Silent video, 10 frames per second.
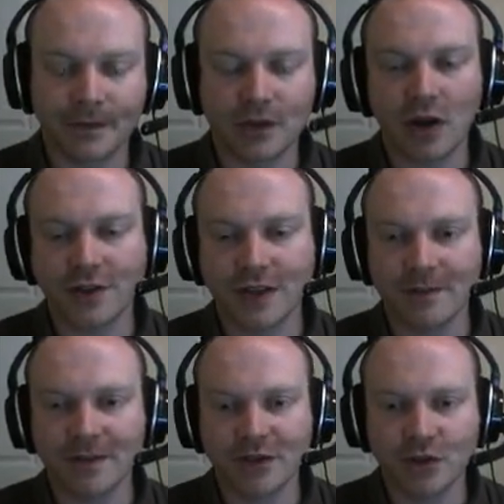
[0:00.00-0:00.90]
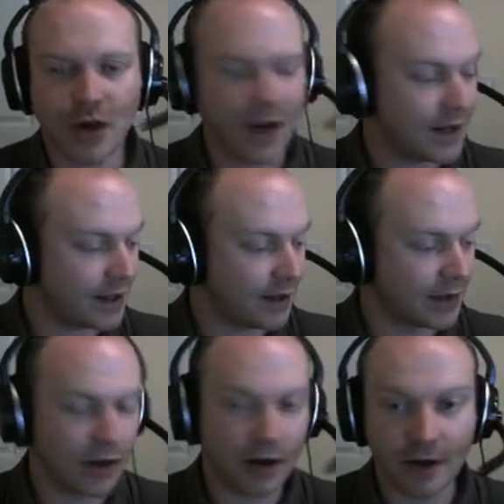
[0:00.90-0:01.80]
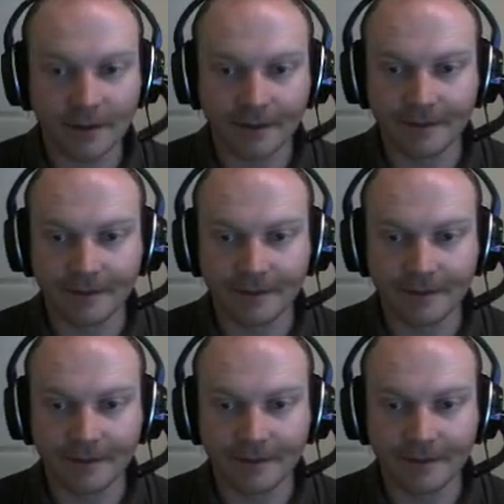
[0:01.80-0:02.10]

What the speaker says: God damn this tree. There we go.